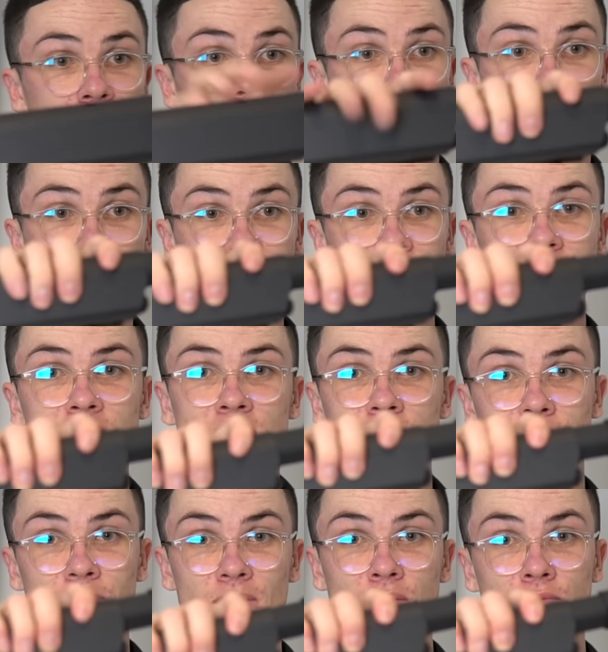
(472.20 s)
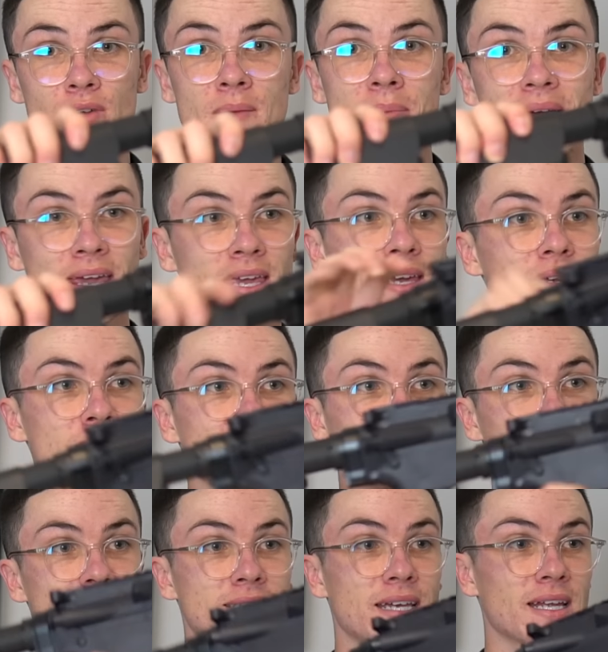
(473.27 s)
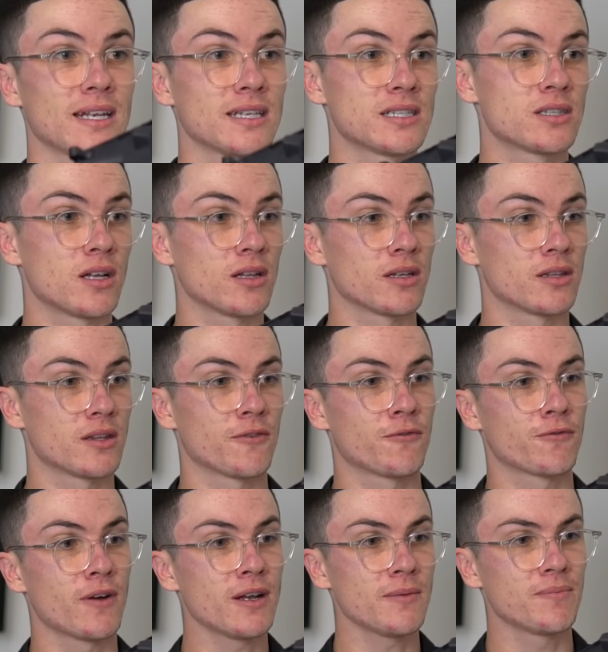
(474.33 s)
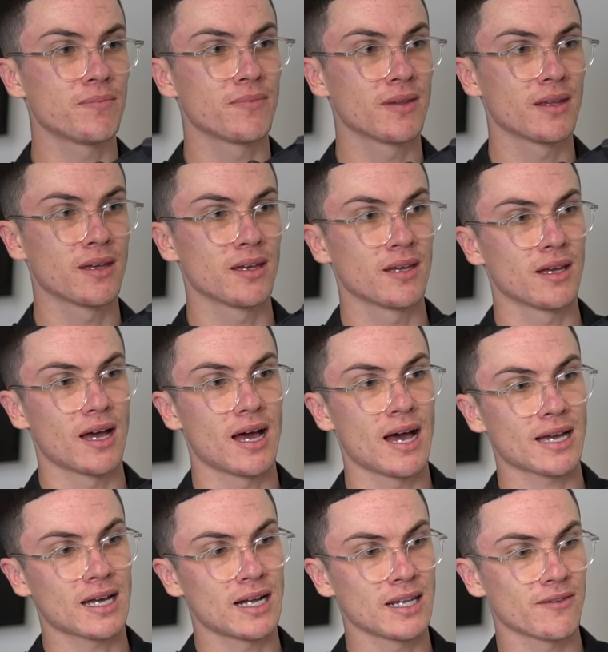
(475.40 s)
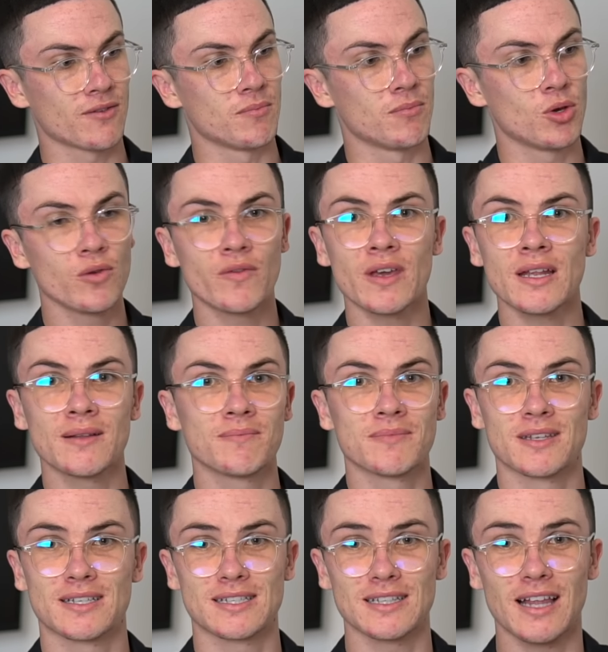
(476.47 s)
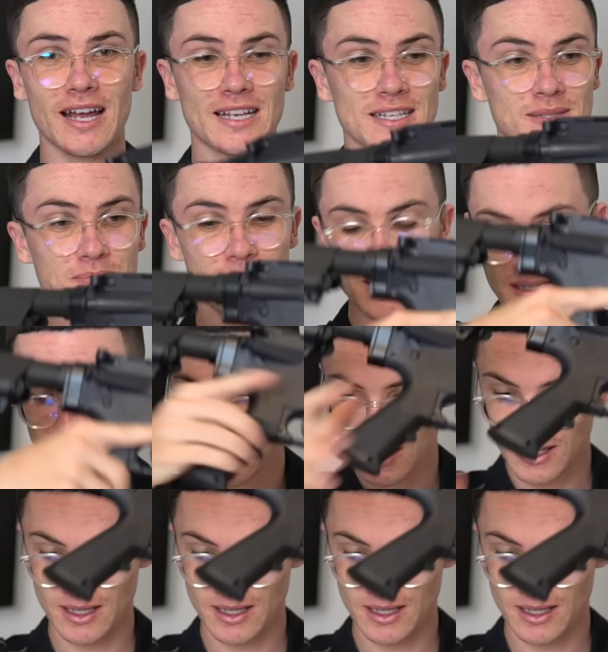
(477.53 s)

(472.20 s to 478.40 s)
Honestly, the rear back here, deadly solid. The front, I can't even move it the slightest bit.